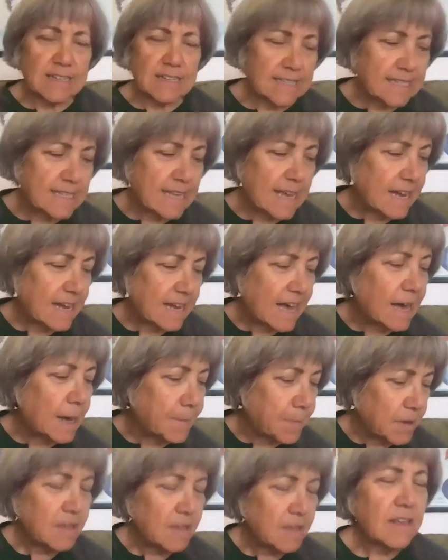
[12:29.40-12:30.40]
and set
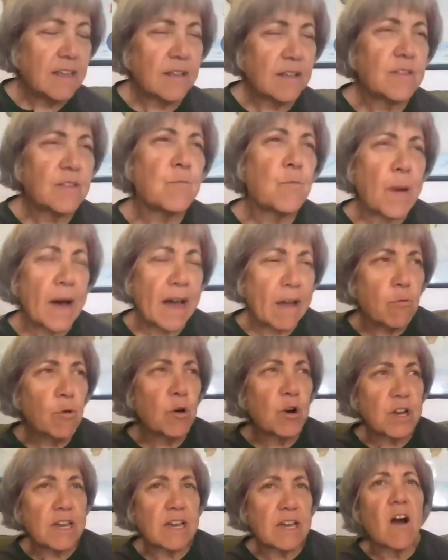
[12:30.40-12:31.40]
up by
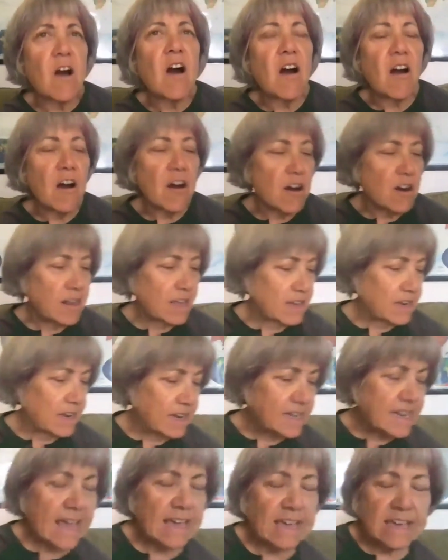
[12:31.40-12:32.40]
working hard and
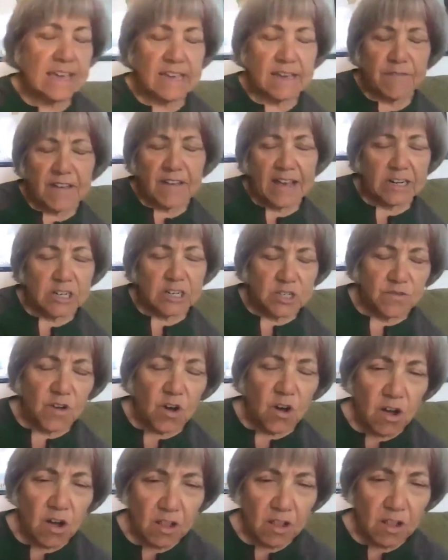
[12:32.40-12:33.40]
taking advantage of
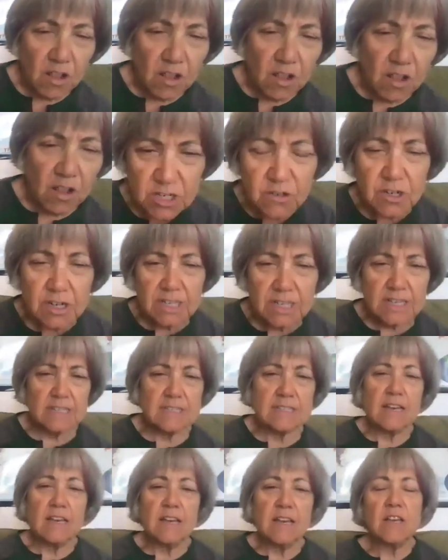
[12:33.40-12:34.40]
all
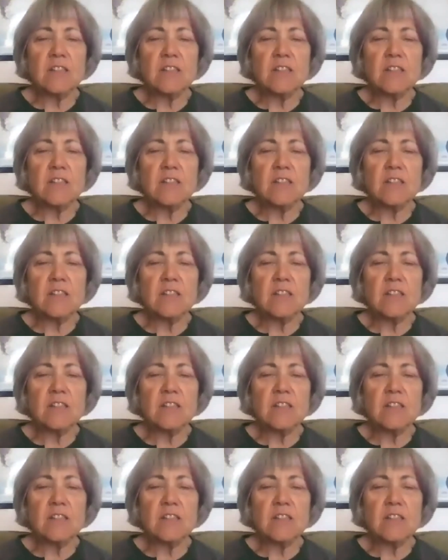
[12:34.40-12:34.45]
opportunities.